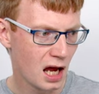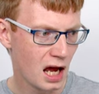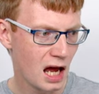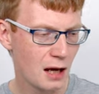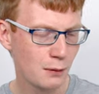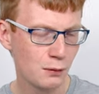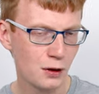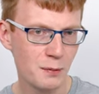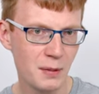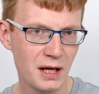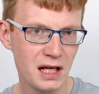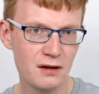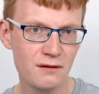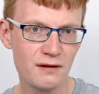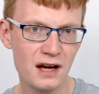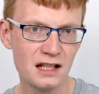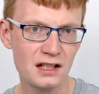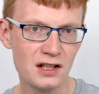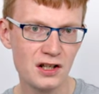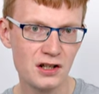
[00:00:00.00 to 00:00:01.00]
And one of the big
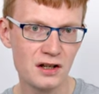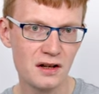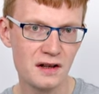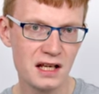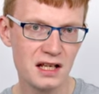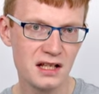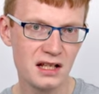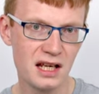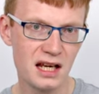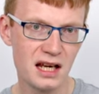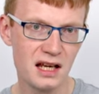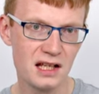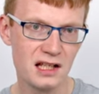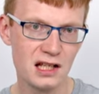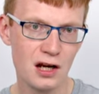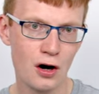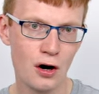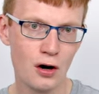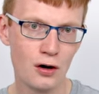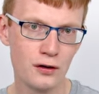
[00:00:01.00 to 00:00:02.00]
advantages of this
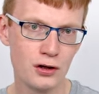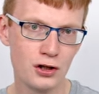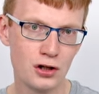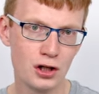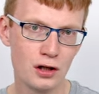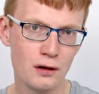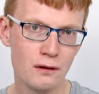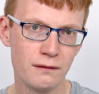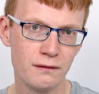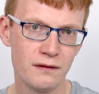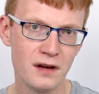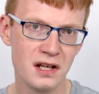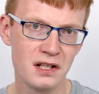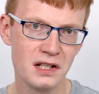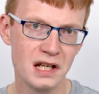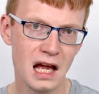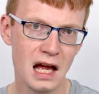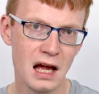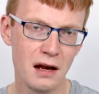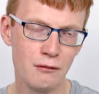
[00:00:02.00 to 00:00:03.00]
case are that you can
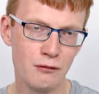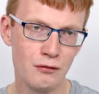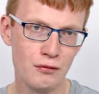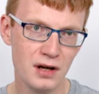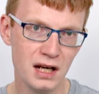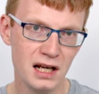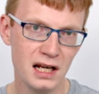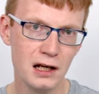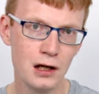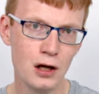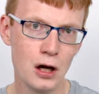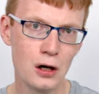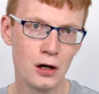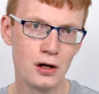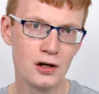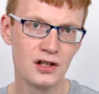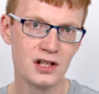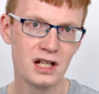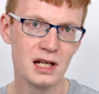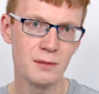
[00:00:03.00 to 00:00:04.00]
fit a really
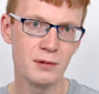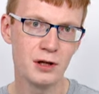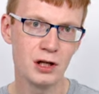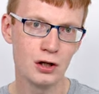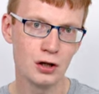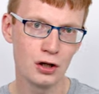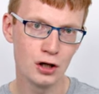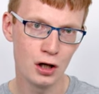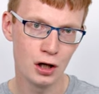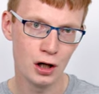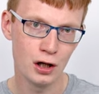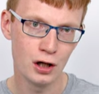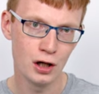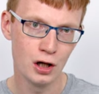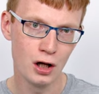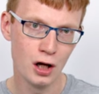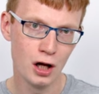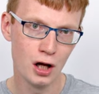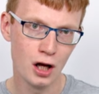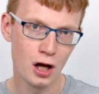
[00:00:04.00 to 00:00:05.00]
large CPU cooler
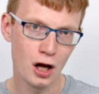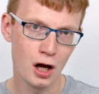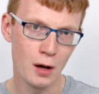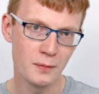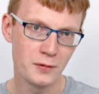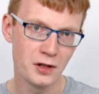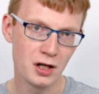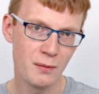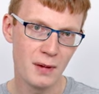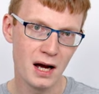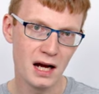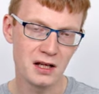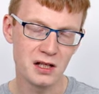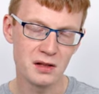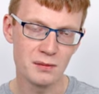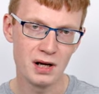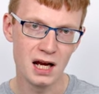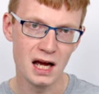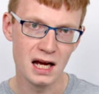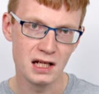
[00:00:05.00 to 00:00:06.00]
up to a
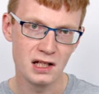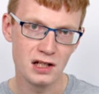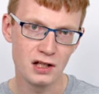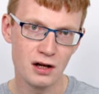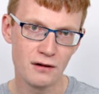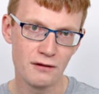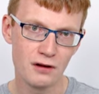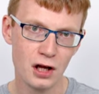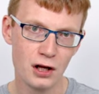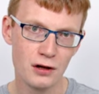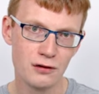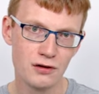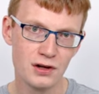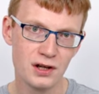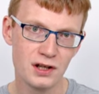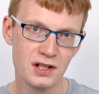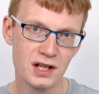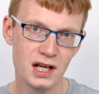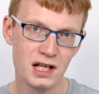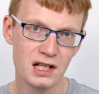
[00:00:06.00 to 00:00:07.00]
maximum height of
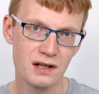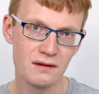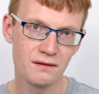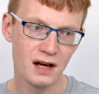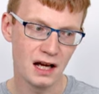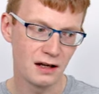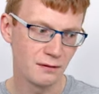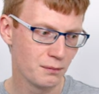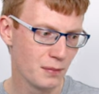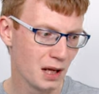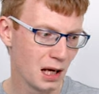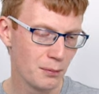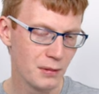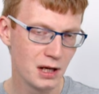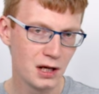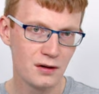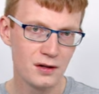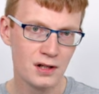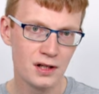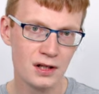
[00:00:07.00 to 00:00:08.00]
165
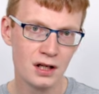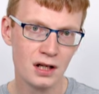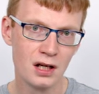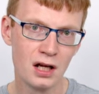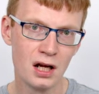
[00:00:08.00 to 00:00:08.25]
millimeters.